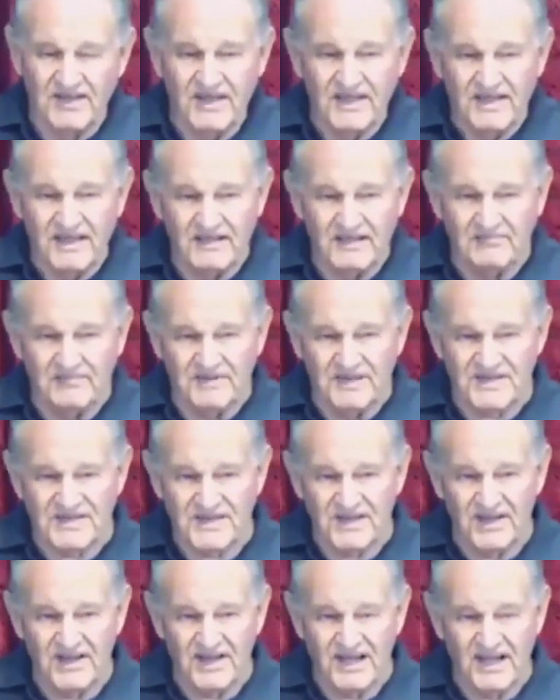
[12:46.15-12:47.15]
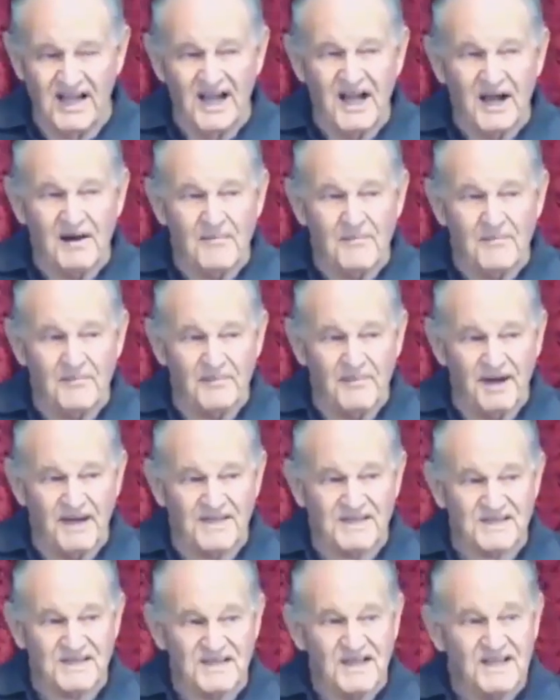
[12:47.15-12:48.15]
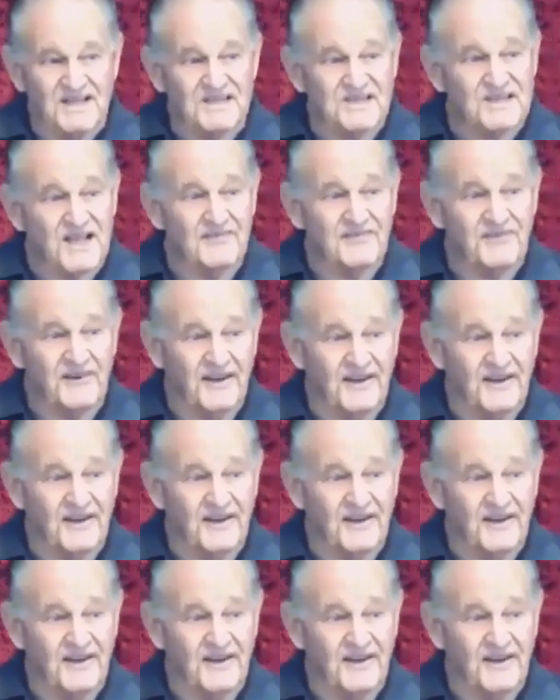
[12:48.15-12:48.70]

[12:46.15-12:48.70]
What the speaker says: that Messiah must suffer.